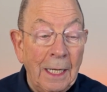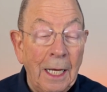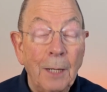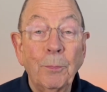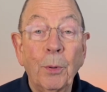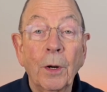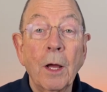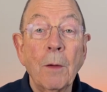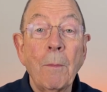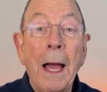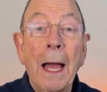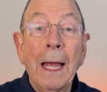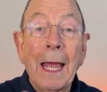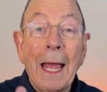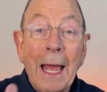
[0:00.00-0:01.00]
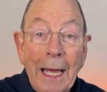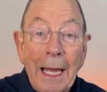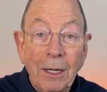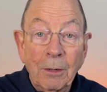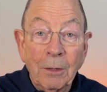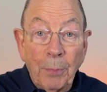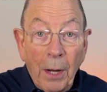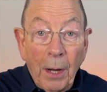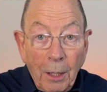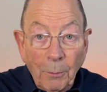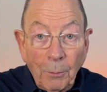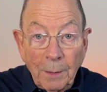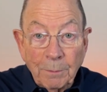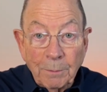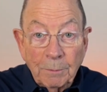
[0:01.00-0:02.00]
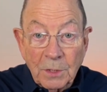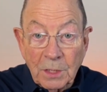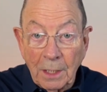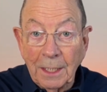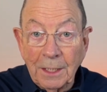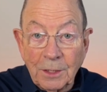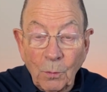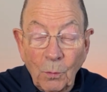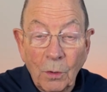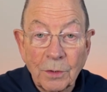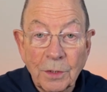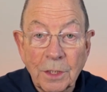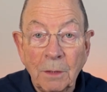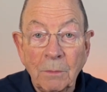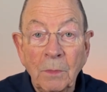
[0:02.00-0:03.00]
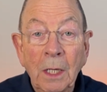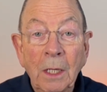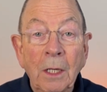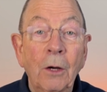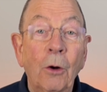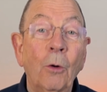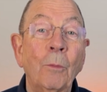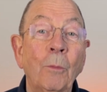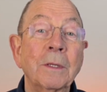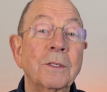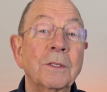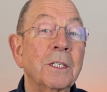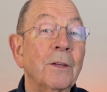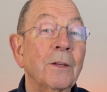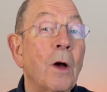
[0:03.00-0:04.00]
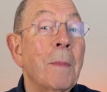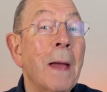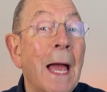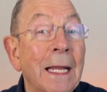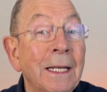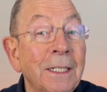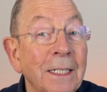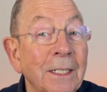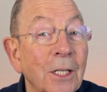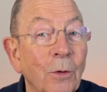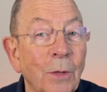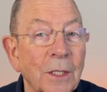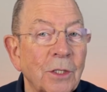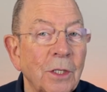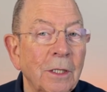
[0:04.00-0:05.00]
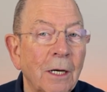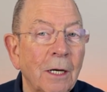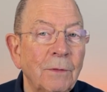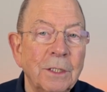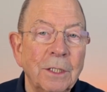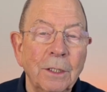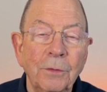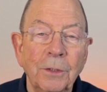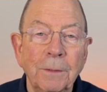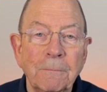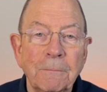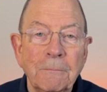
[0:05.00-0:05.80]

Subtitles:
I put out my hand, palm up, slightly towards them, almost as if I'm handing the question over to them.